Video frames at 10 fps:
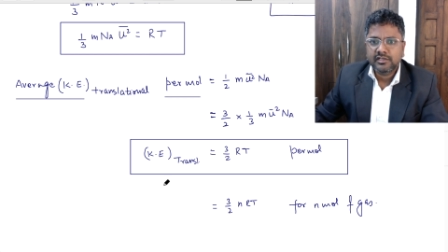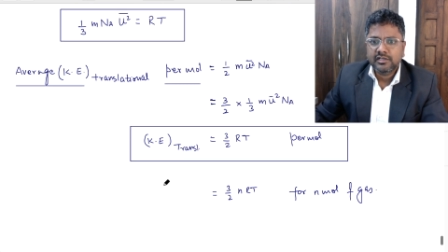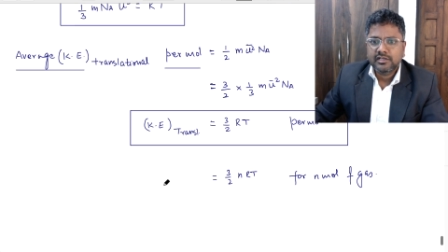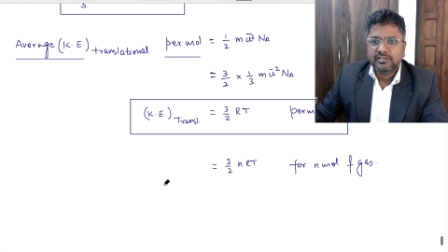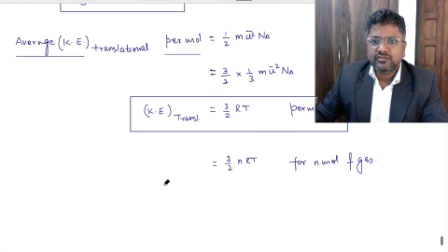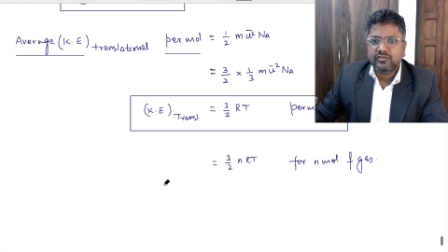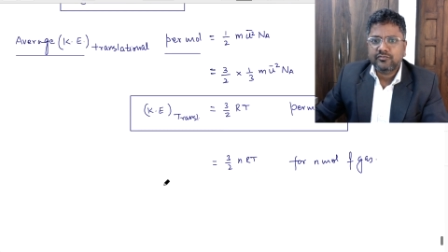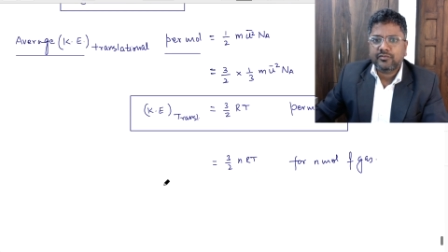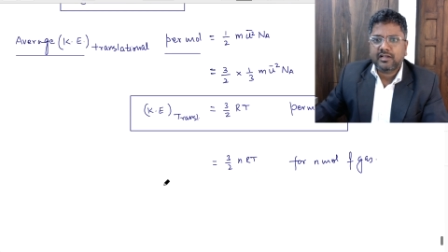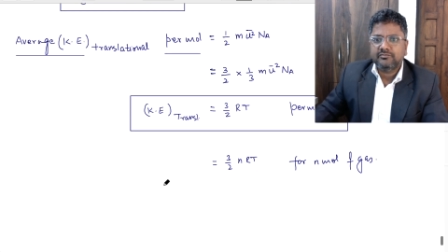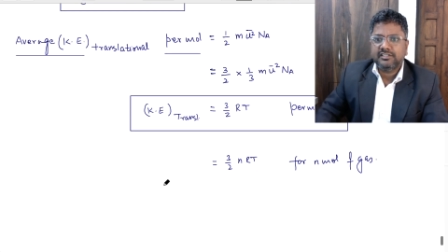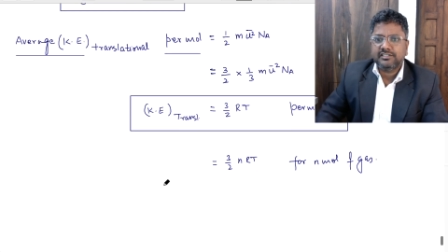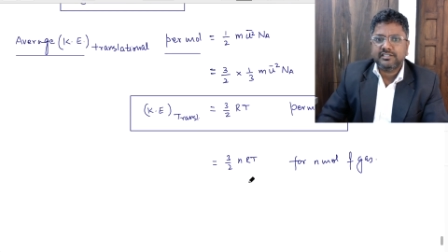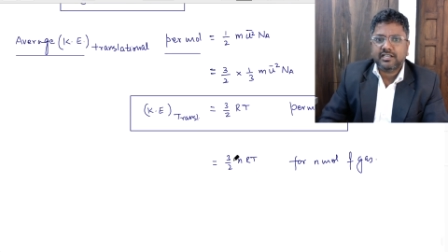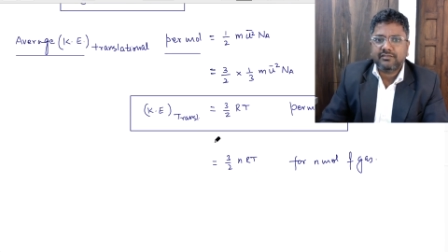So from this
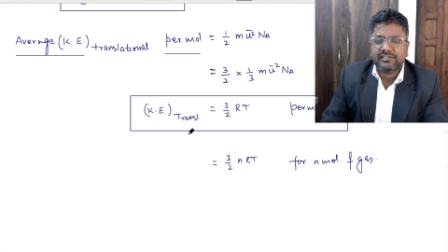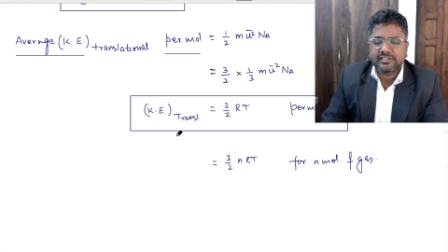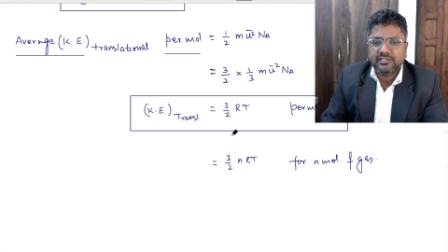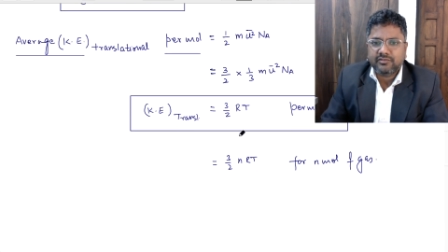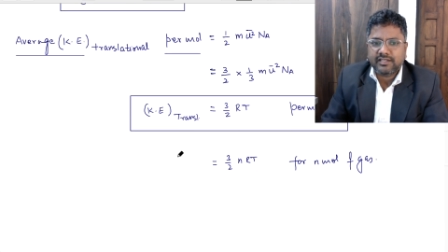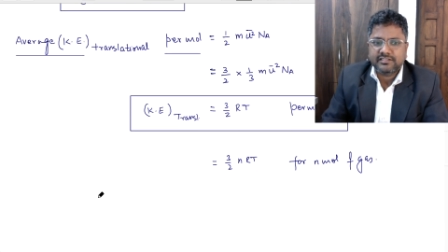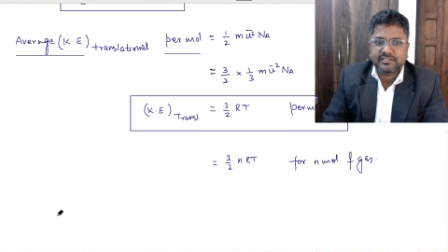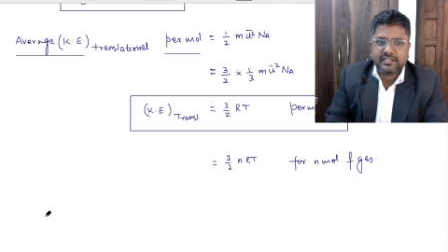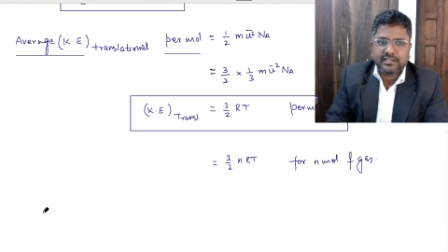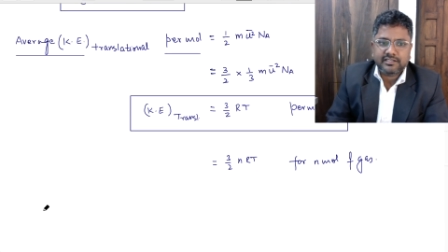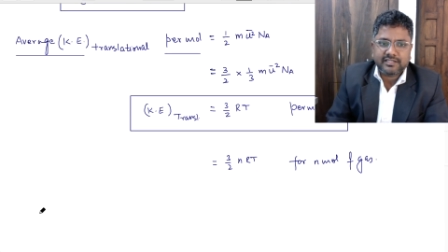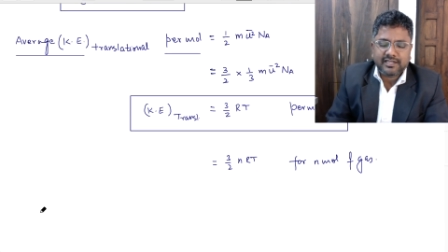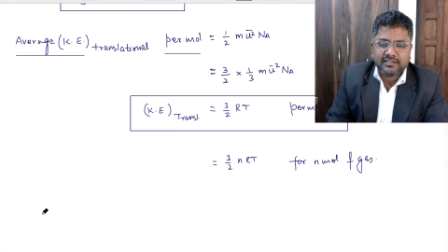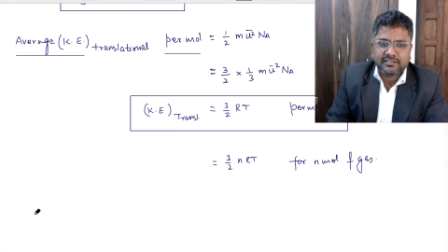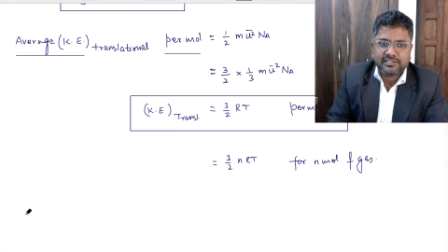equation you can say
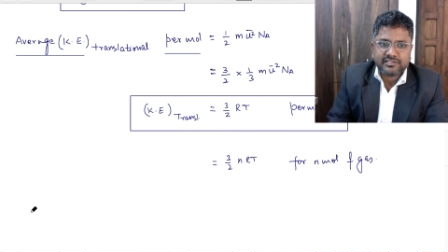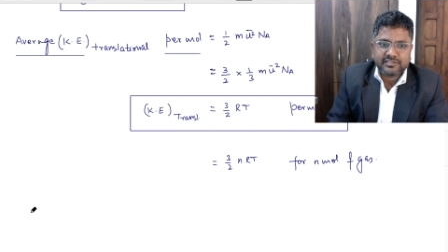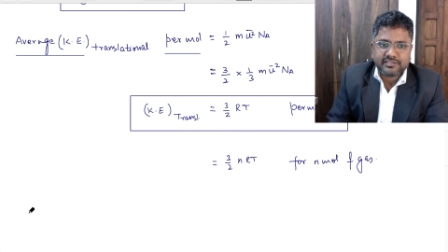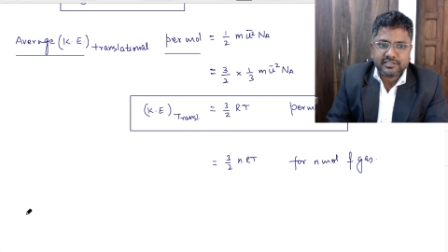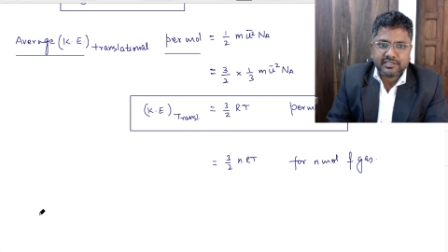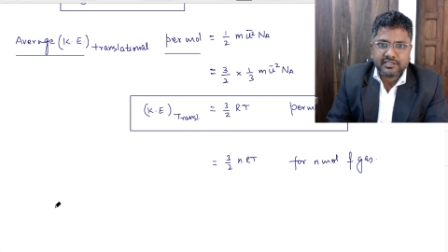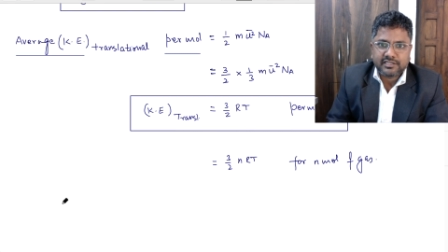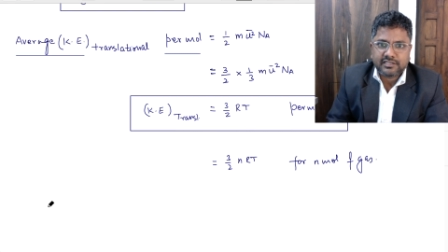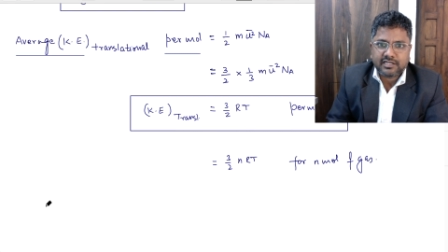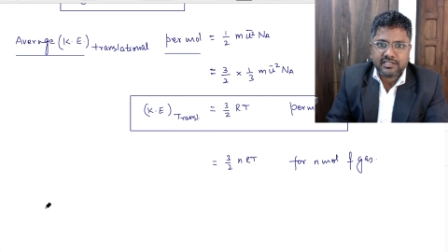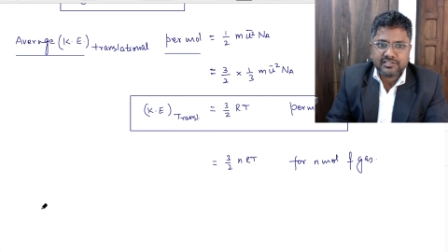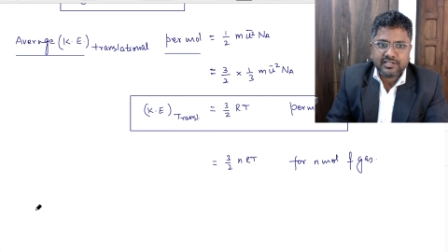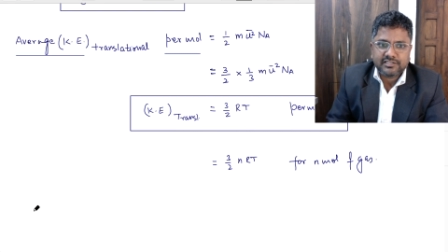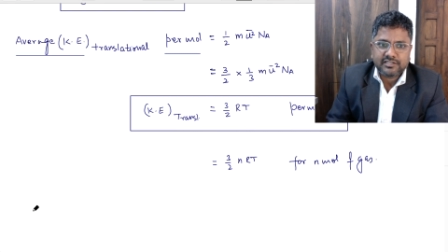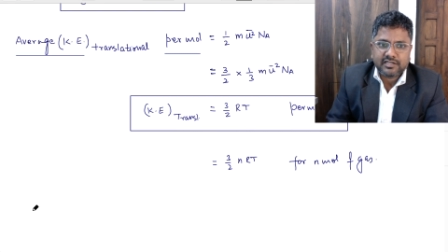that this
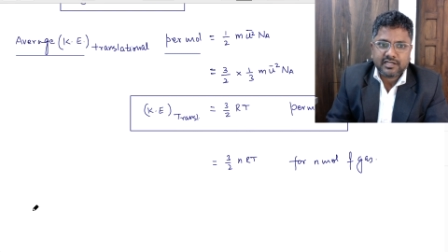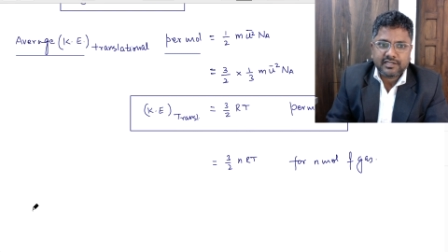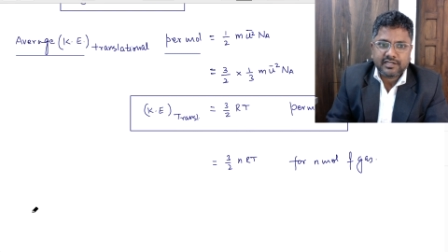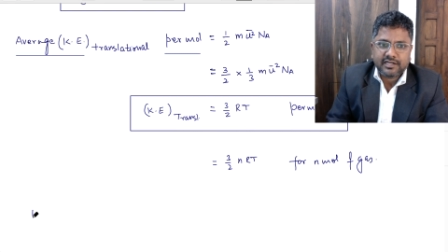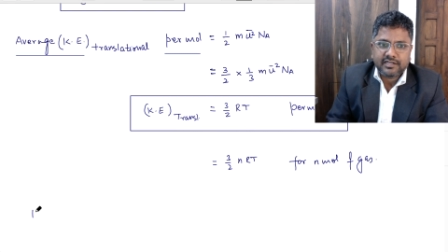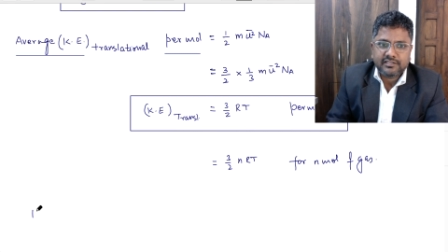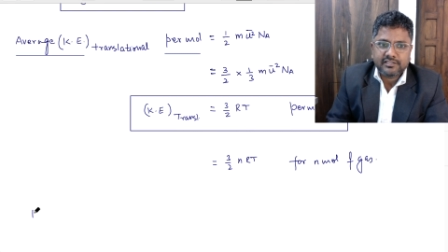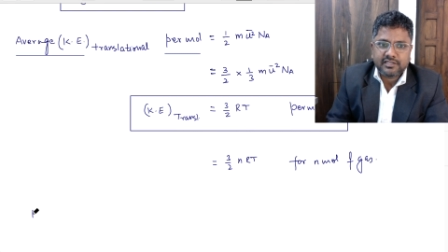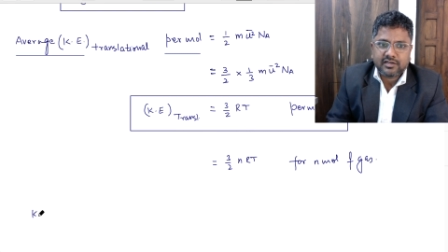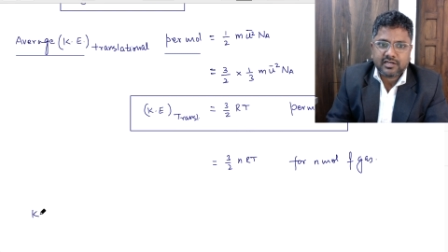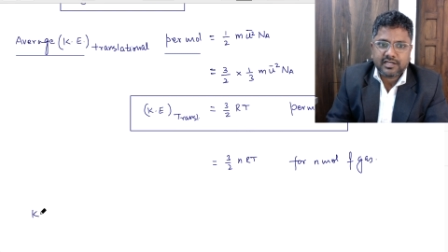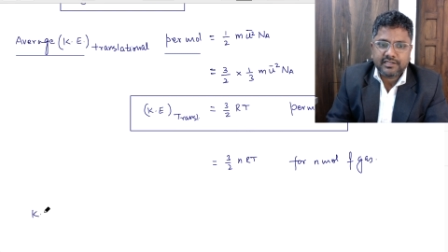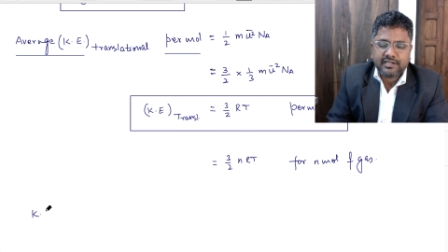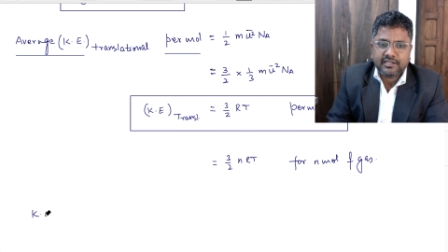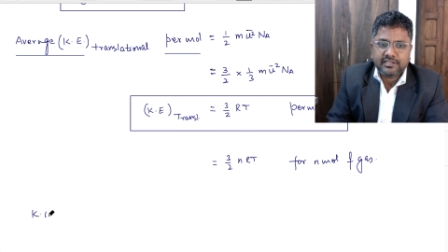translational kinetic energy or
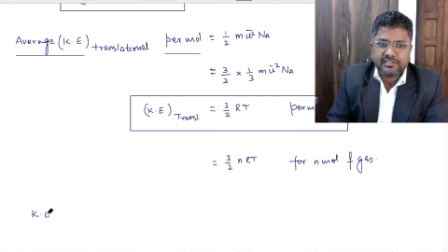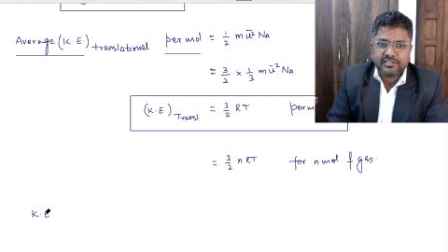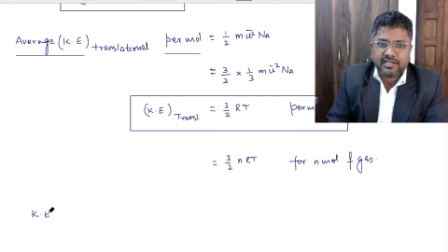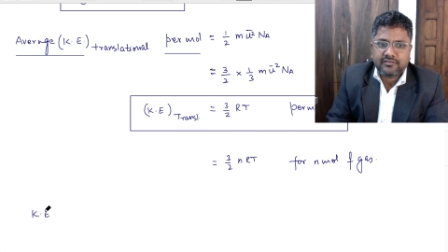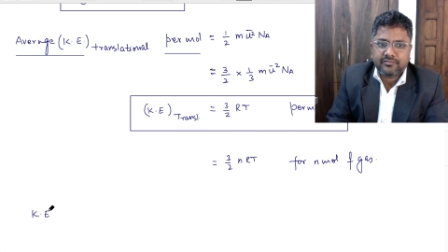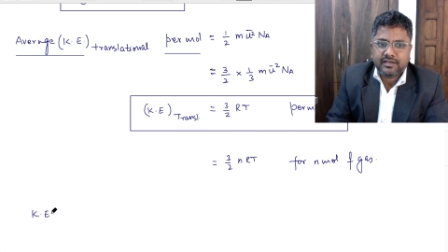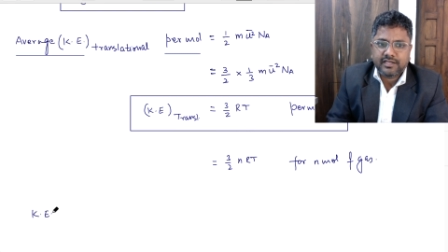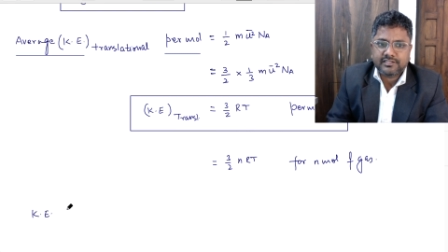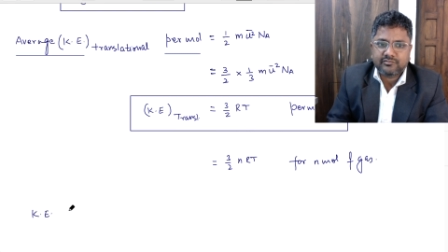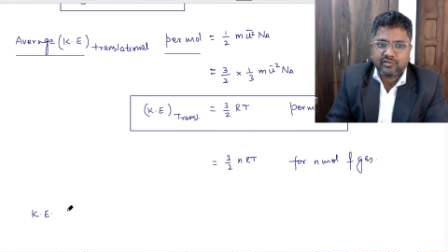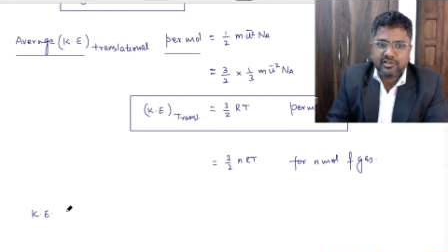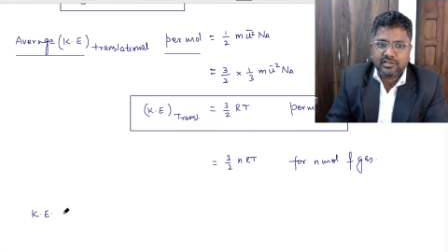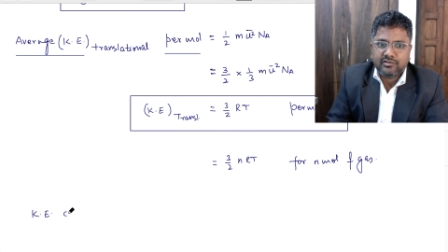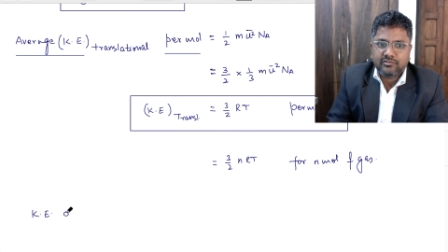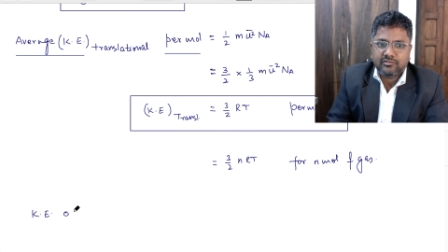kinetic energy of gas
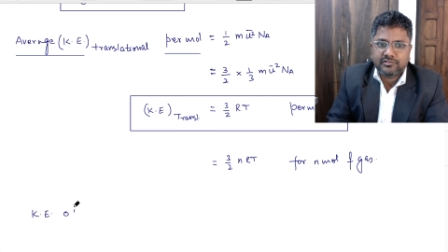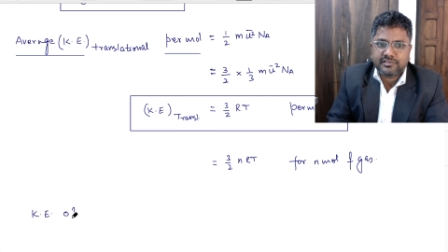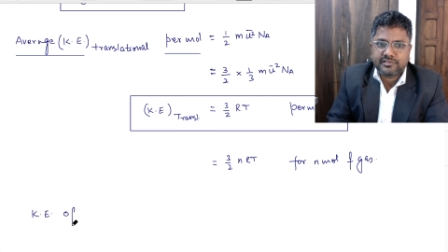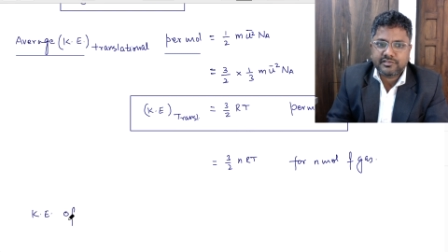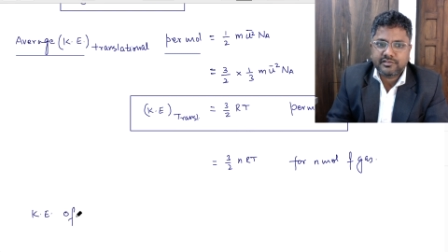molecules